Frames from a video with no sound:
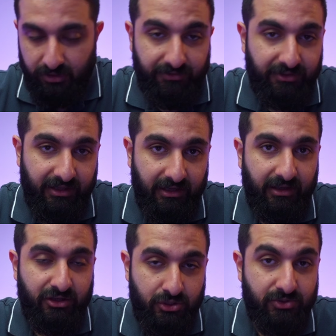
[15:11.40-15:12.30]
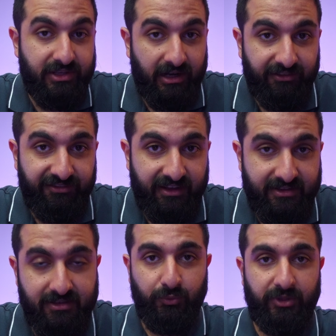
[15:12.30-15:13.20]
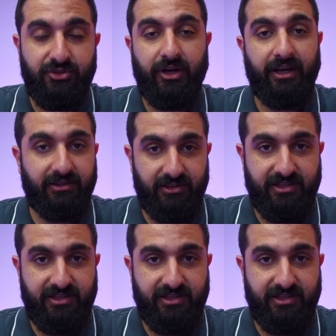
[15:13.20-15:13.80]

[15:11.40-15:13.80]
of the issues that I faced when trying this